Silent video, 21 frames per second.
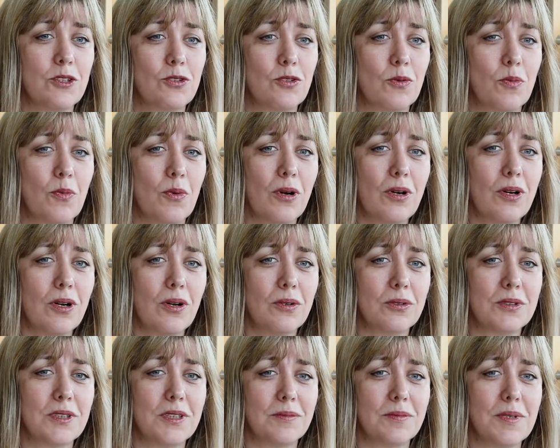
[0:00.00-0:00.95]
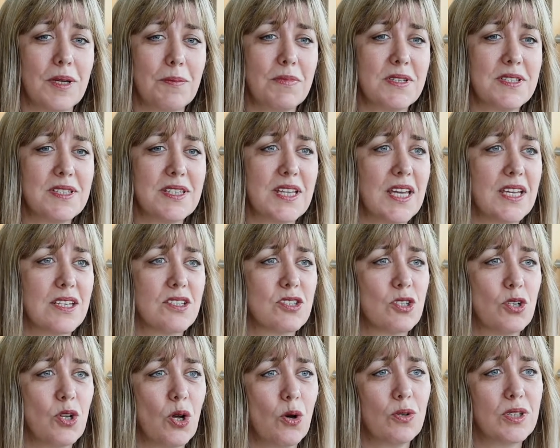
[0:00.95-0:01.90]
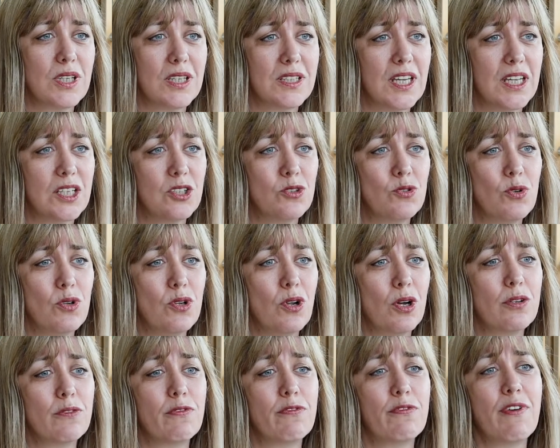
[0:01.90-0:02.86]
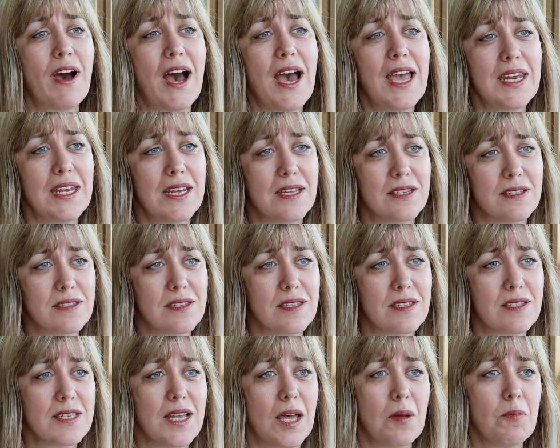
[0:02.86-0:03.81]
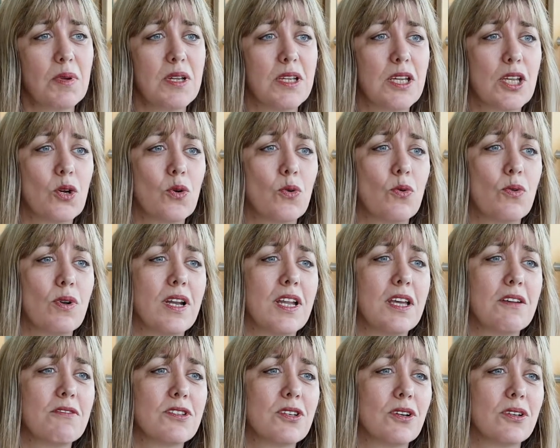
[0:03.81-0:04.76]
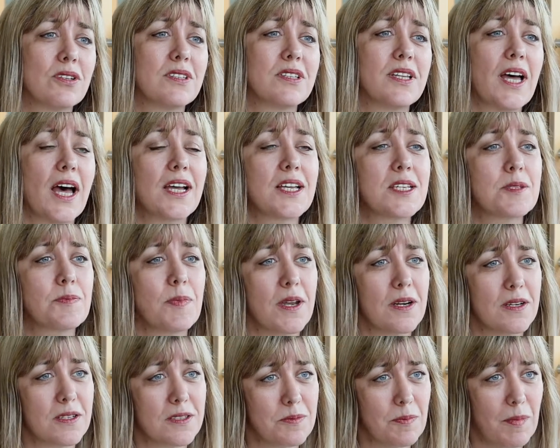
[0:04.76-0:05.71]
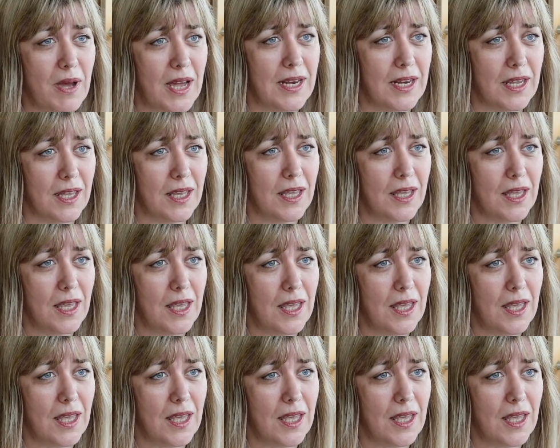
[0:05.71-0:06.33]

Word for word: Tomorrow, the member states know that they do not finance somebody who lives on taxpayers' money.